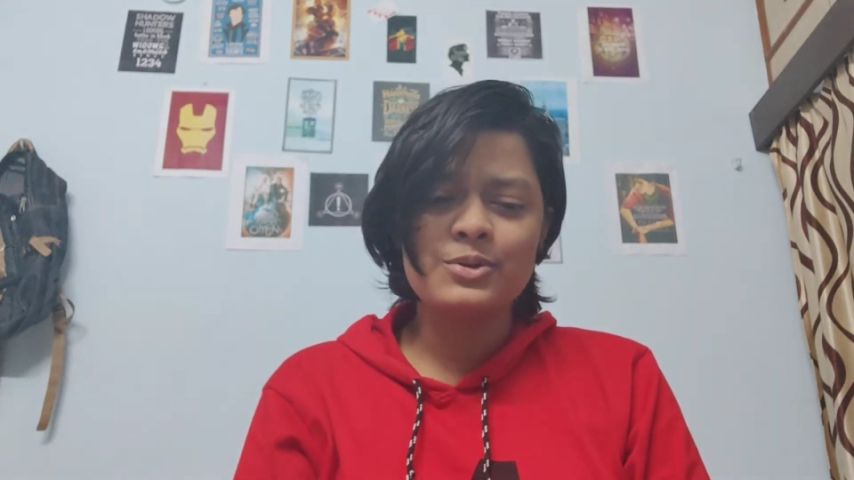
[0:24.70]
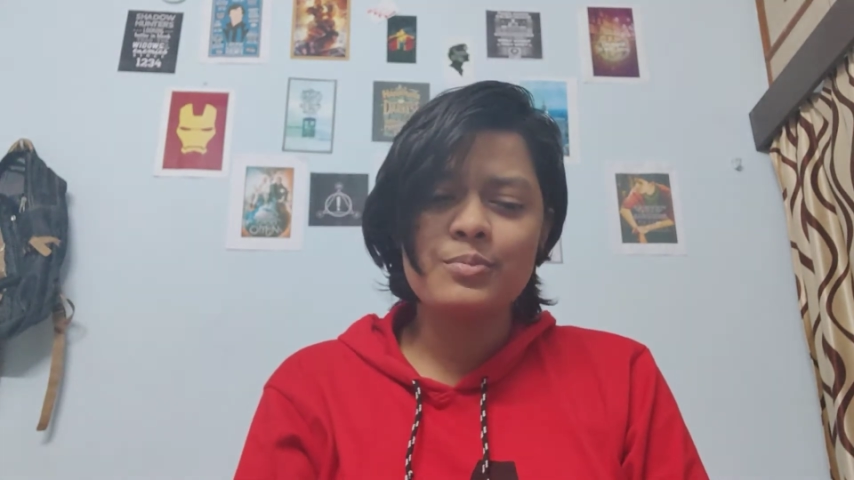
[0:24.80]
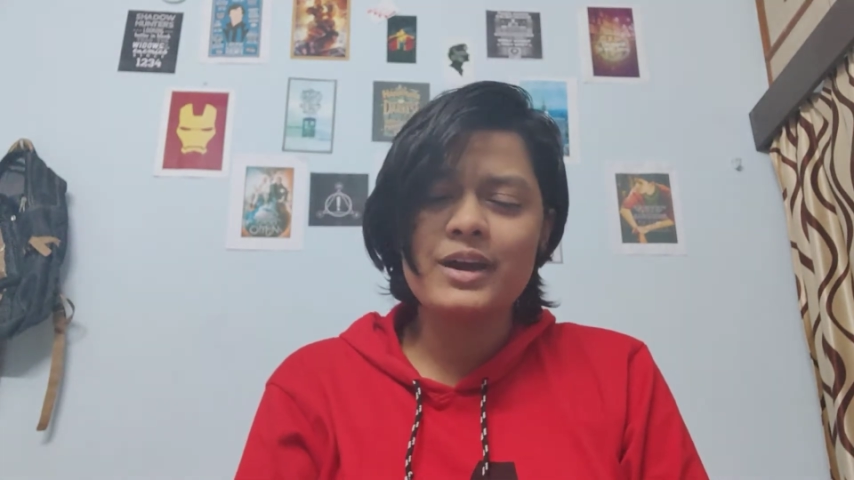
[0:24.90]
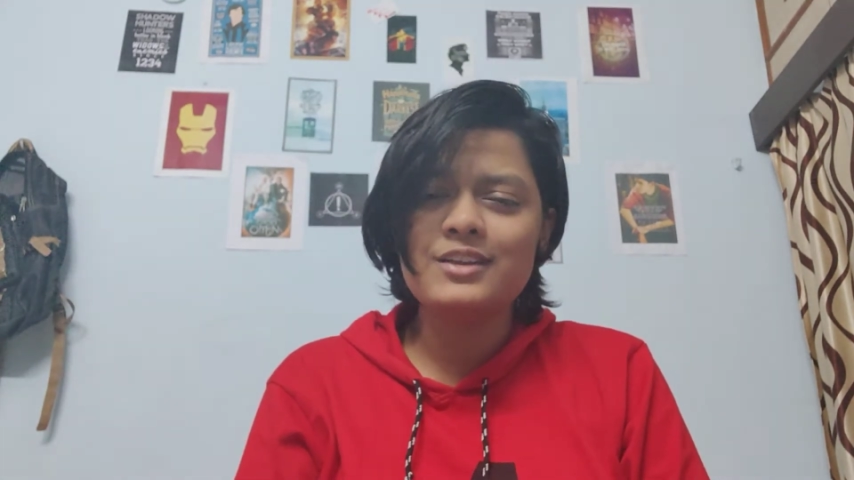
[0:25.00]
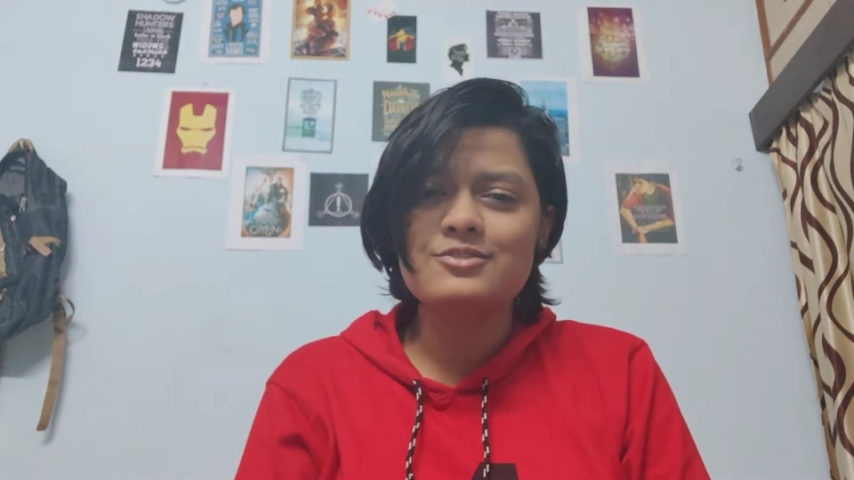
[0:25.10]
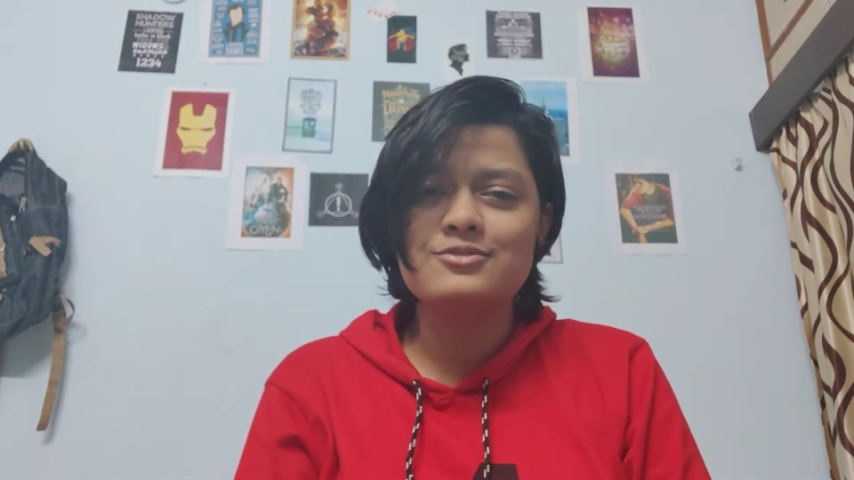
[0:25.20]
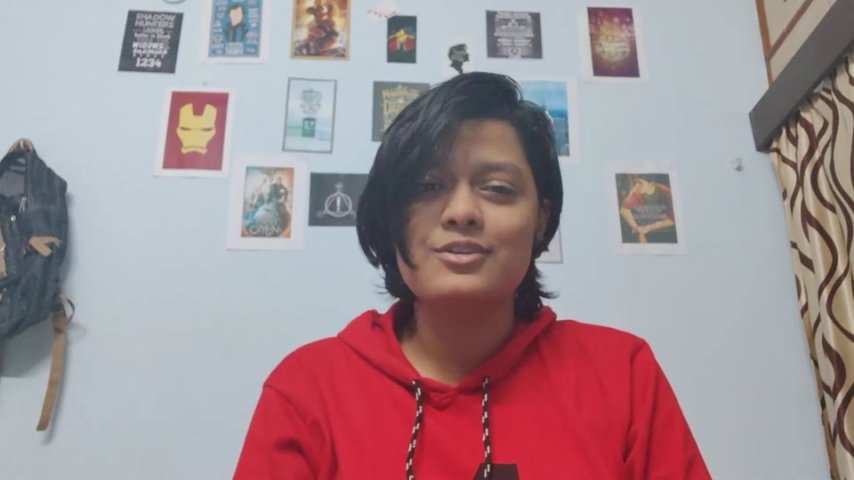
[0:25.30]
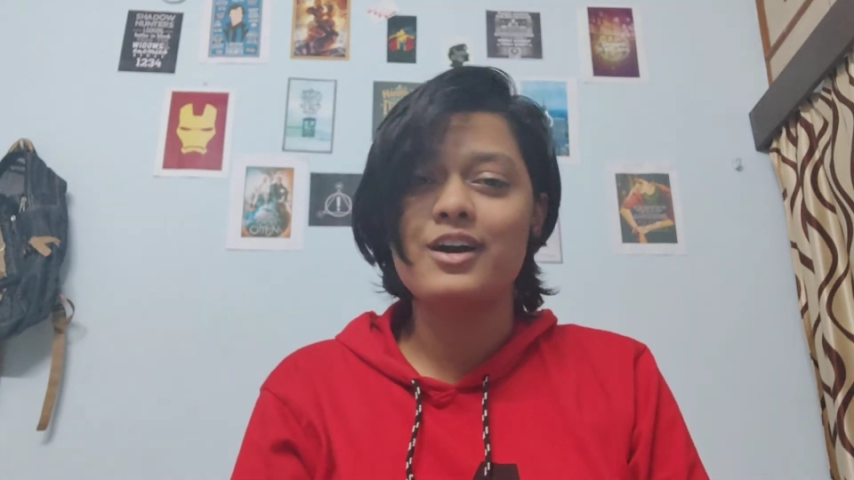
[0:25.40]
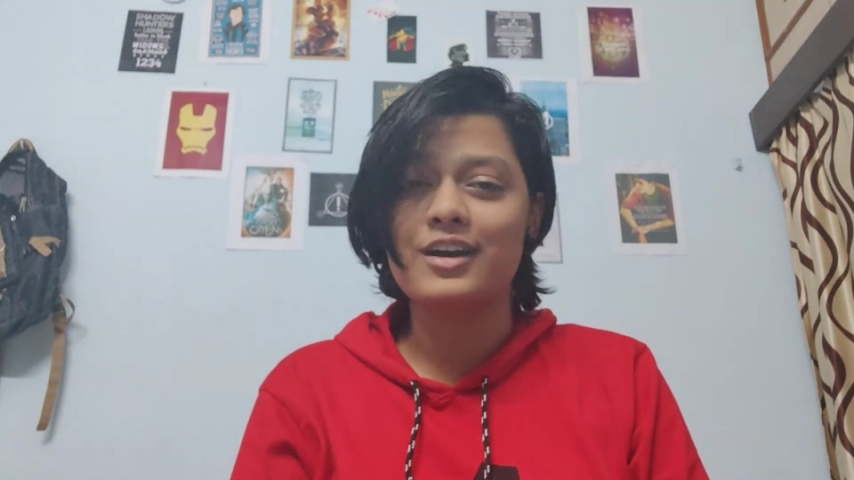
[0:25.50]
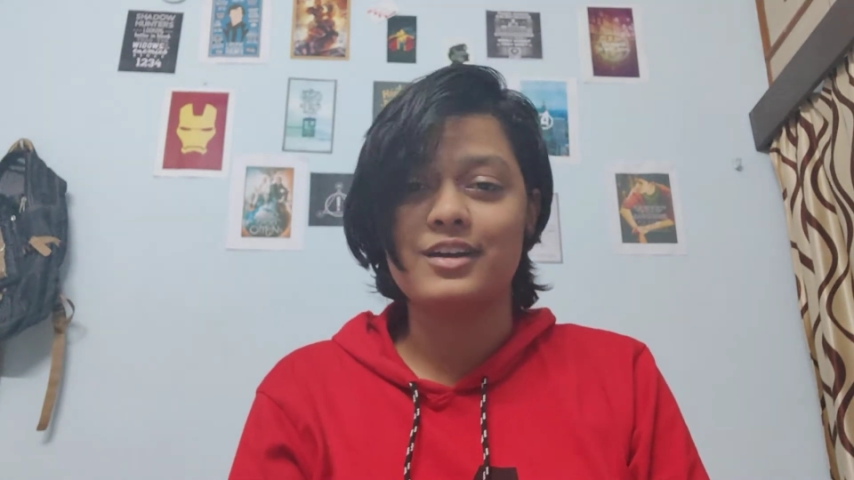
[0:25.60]
You might
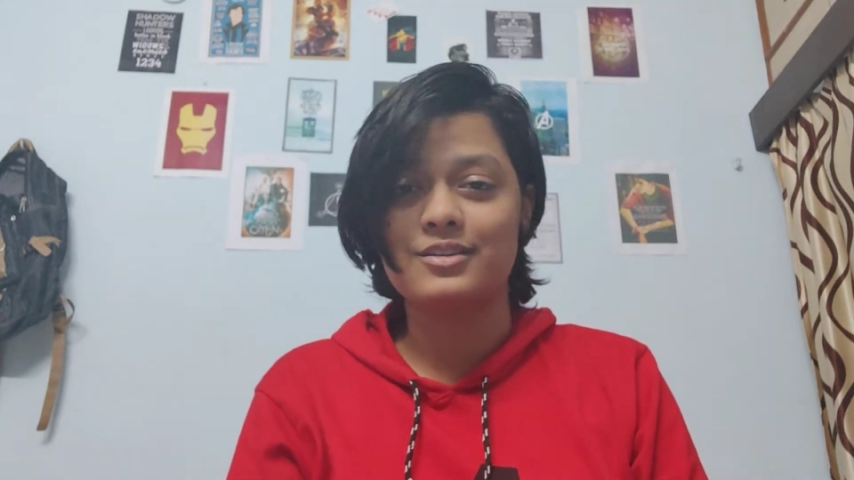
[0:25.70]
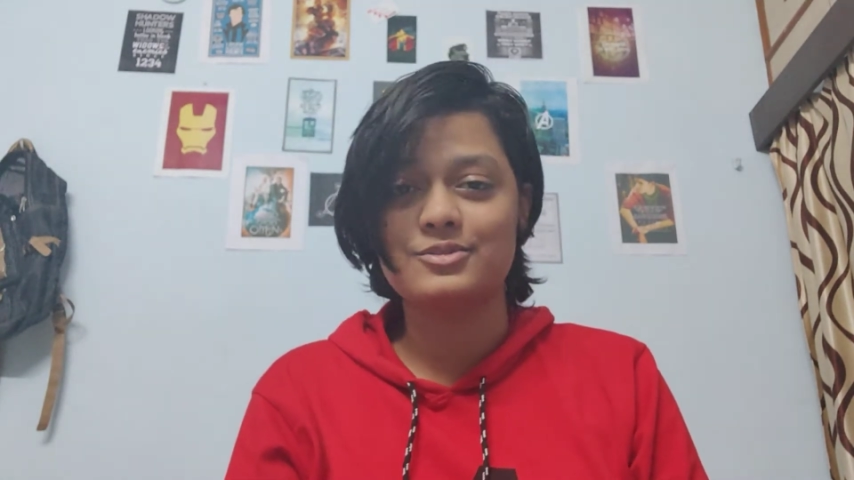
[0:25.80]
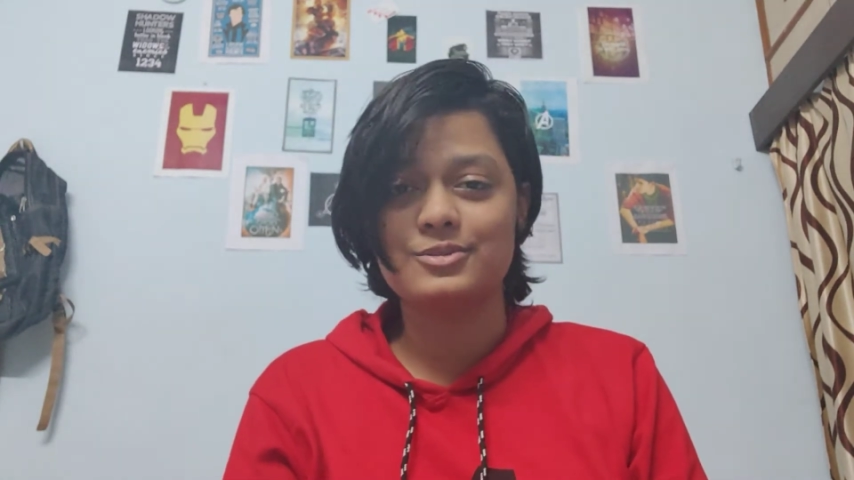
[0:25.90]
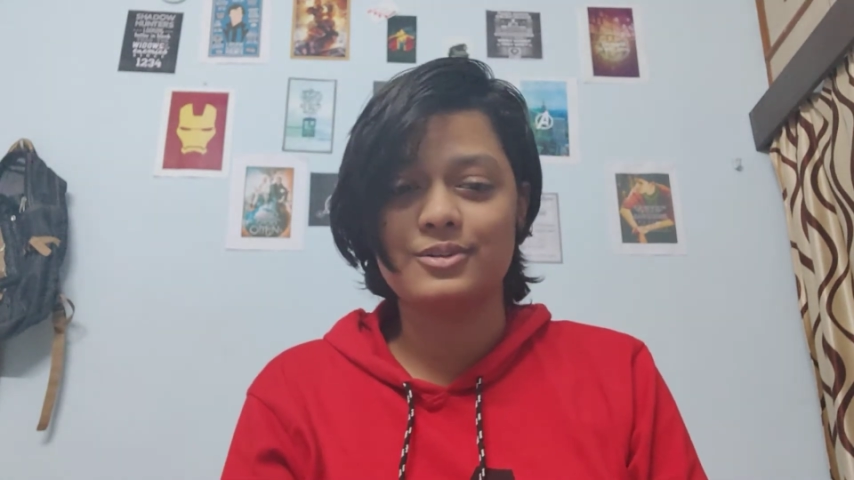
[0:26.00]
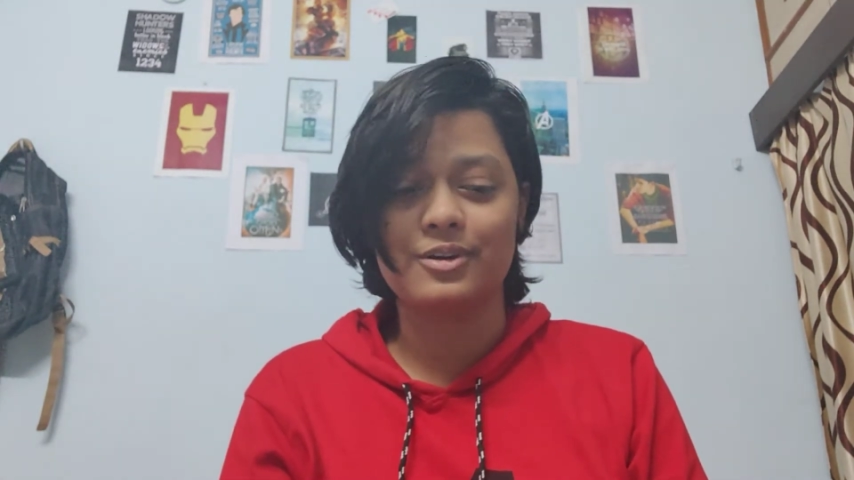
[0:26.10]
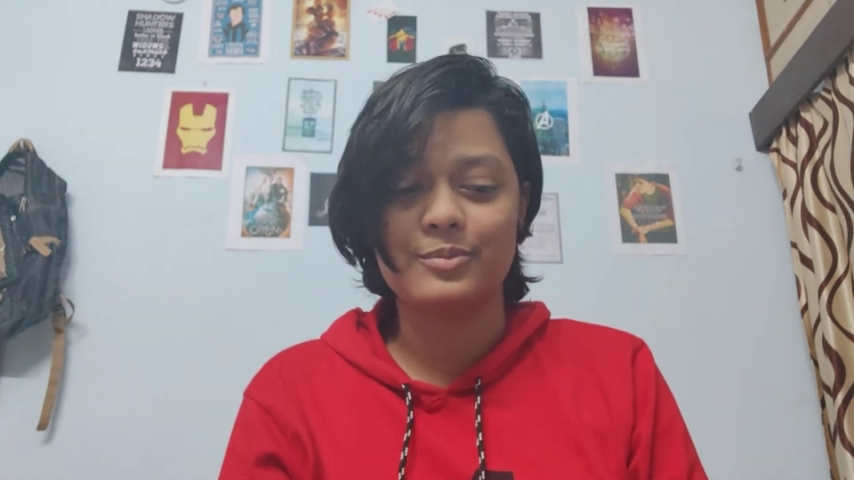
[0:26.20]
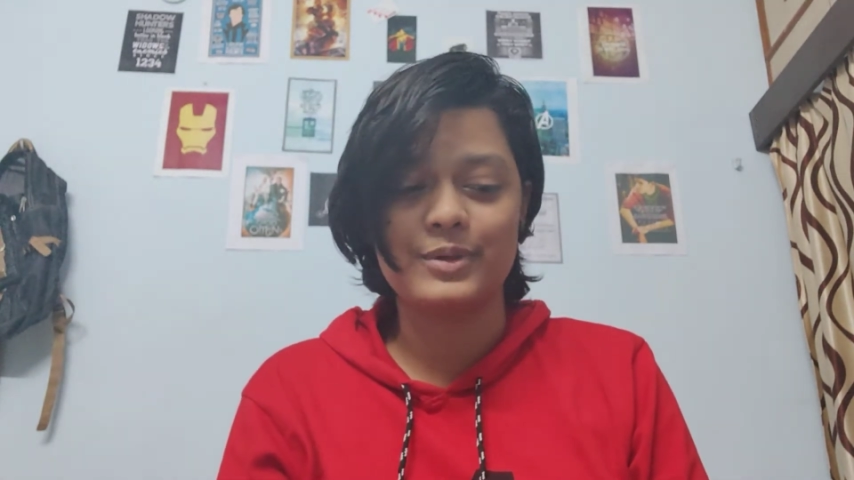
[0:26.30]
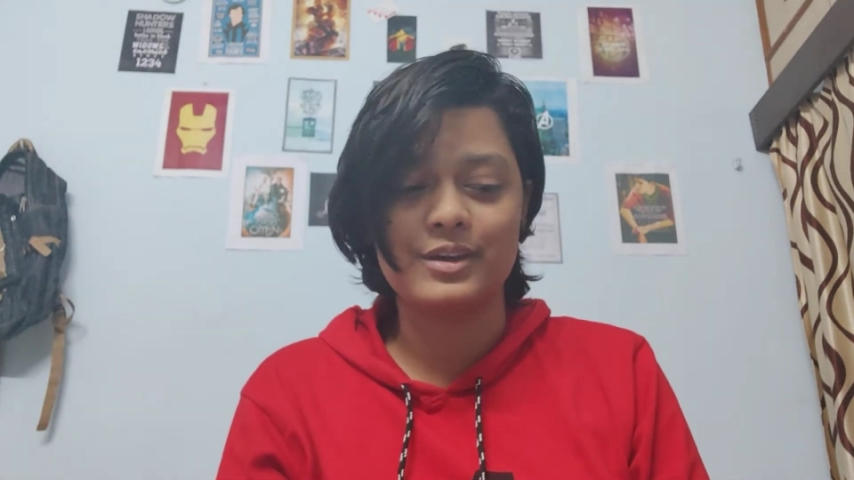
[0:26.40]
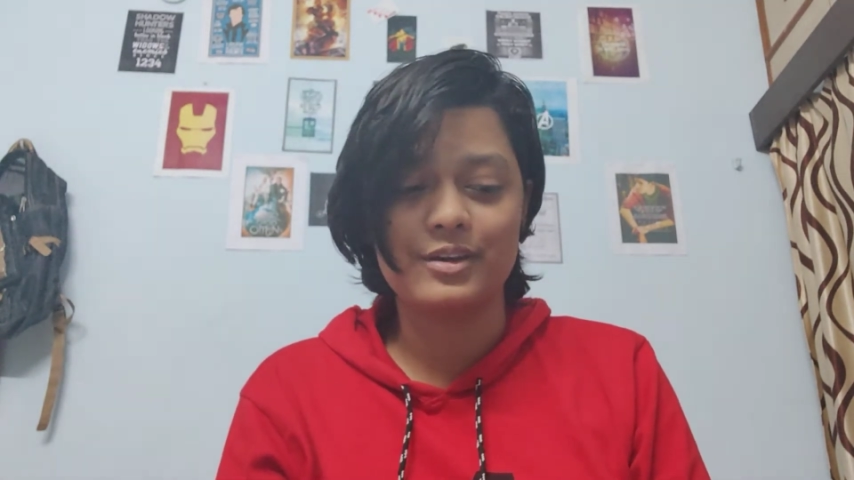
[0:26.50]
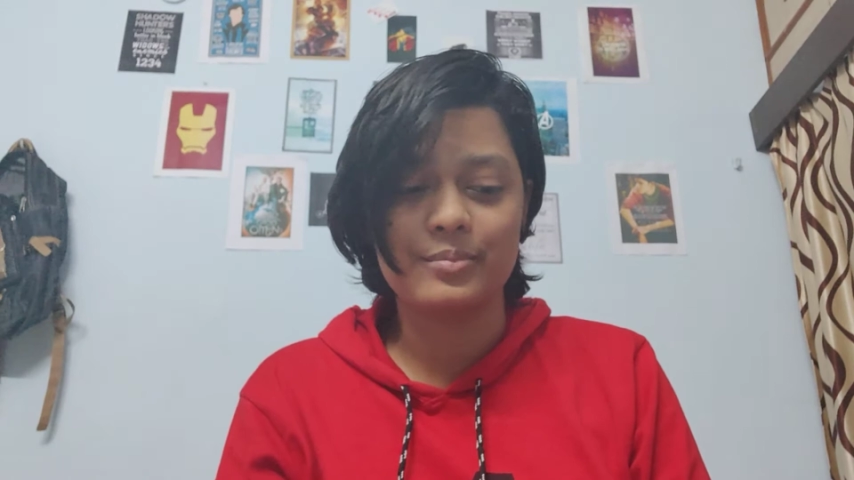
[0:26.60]
try to
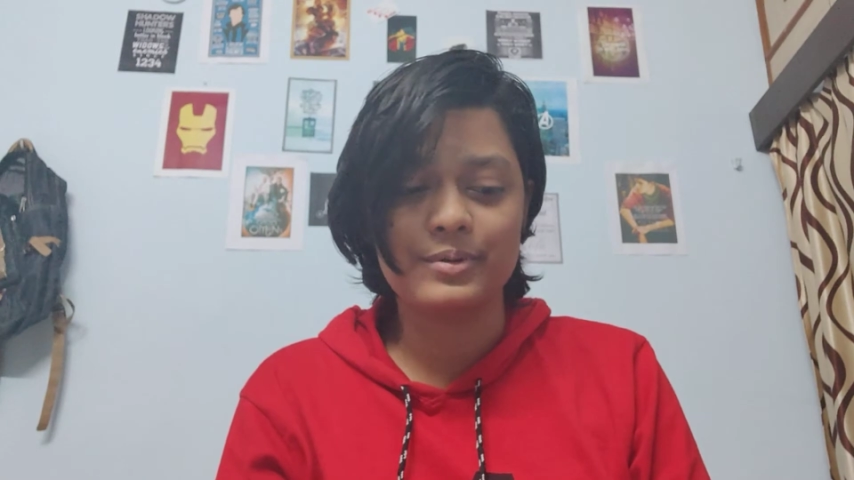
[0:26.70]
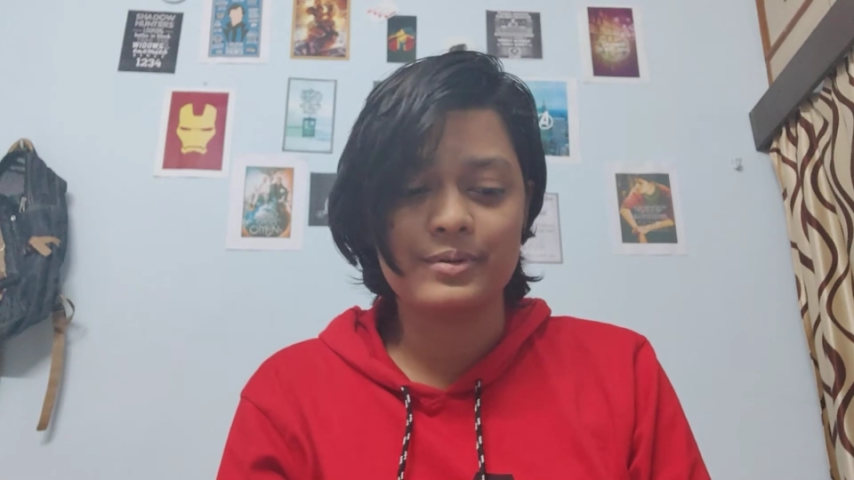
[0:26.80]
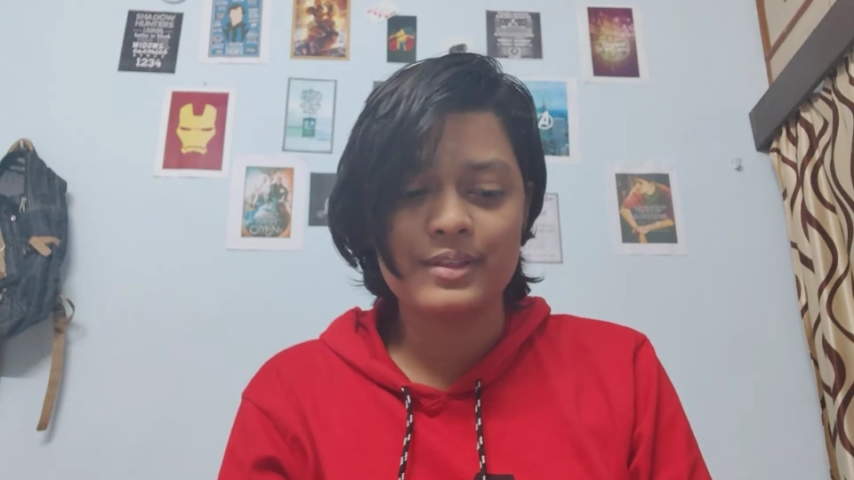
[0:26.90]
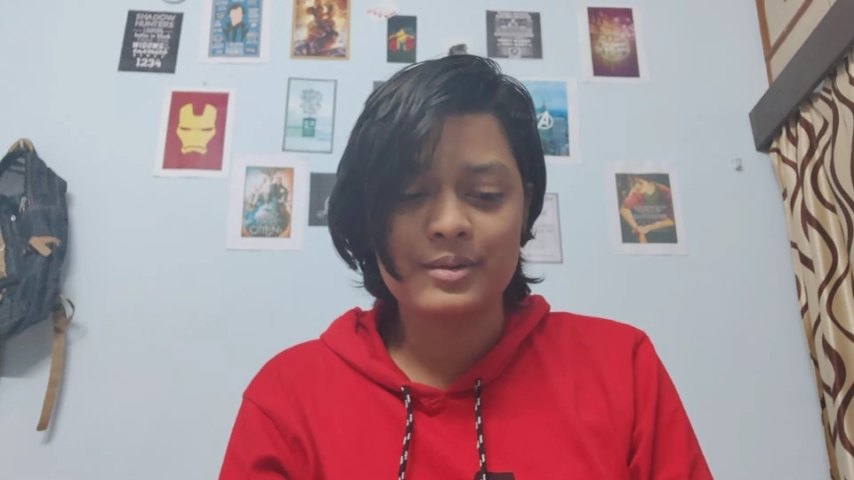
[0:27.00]
lock me up,